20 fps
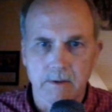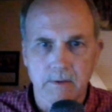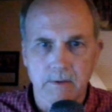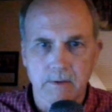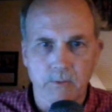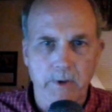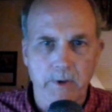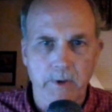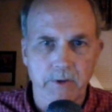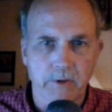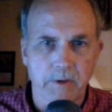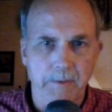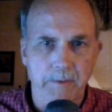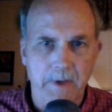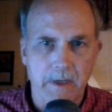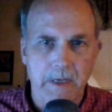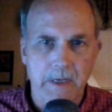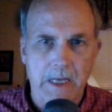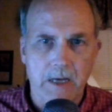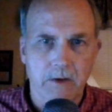wondering
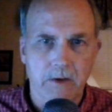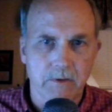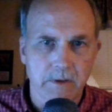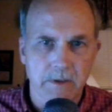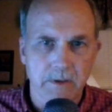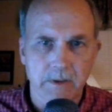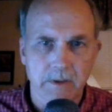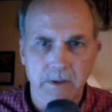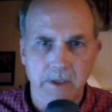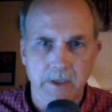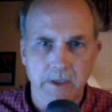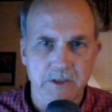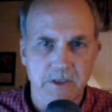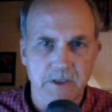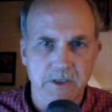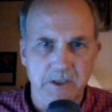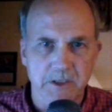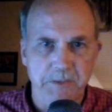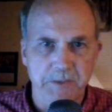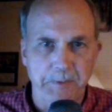about how
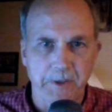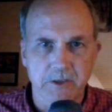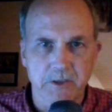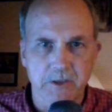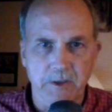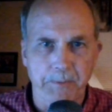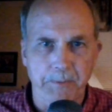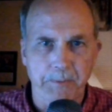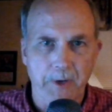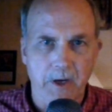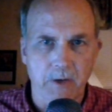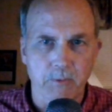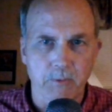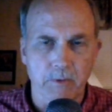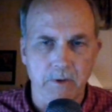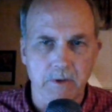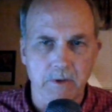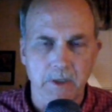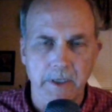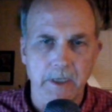his speech compared
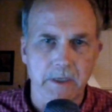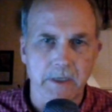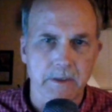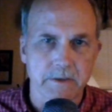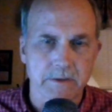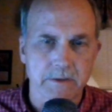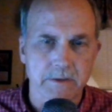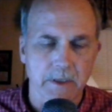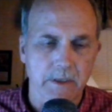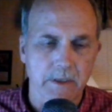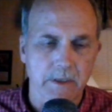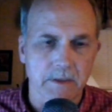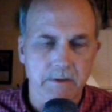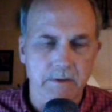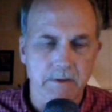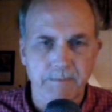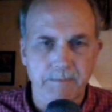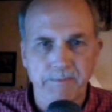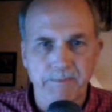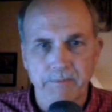with Lincoln's, and
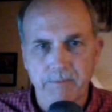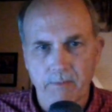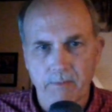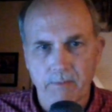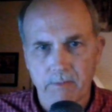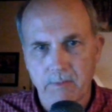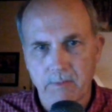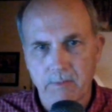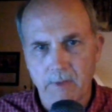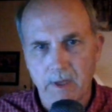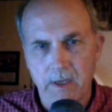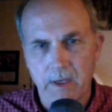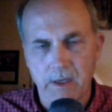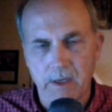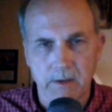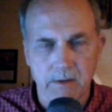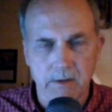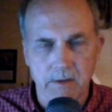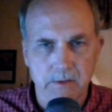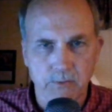
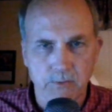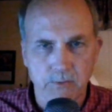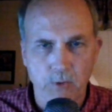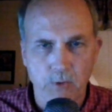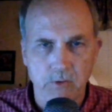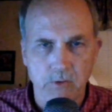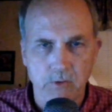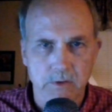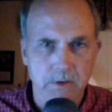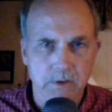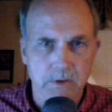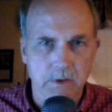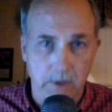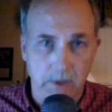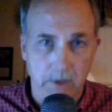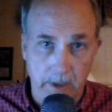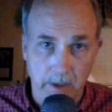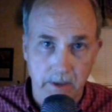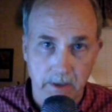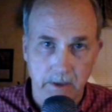he wrote
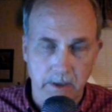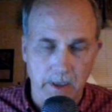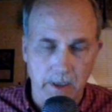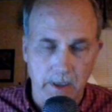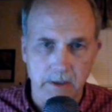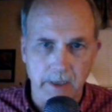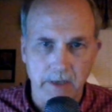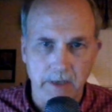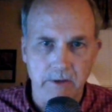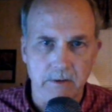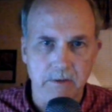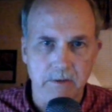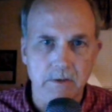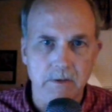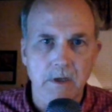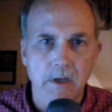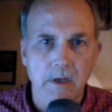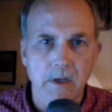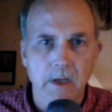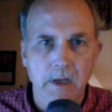Lincoln a letter
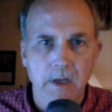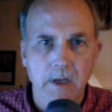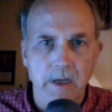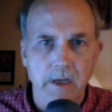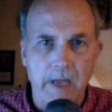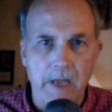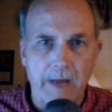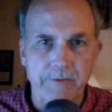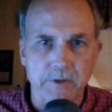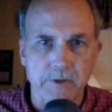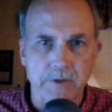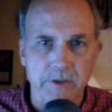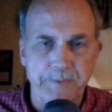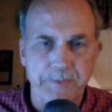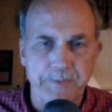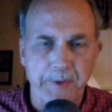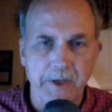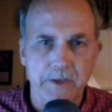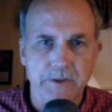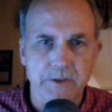after the
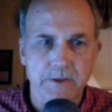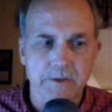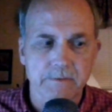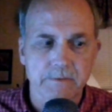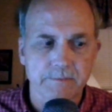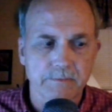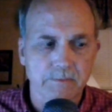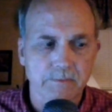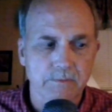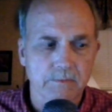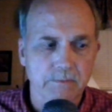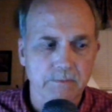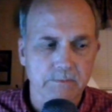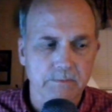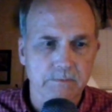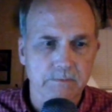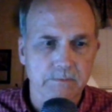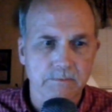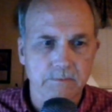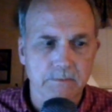speech,
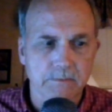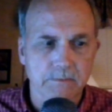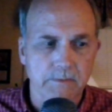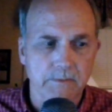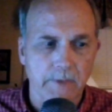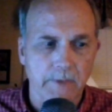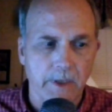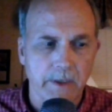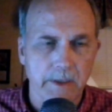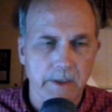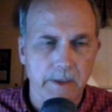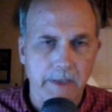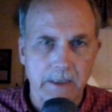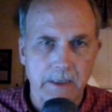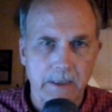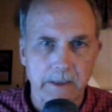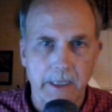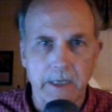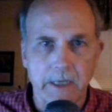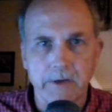and in
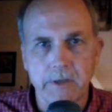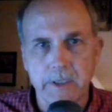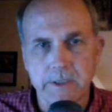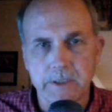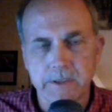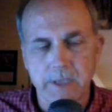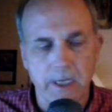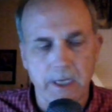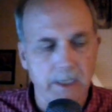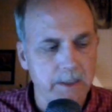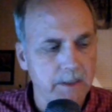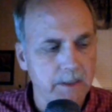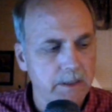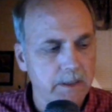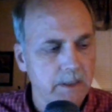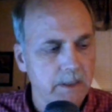that letter he said,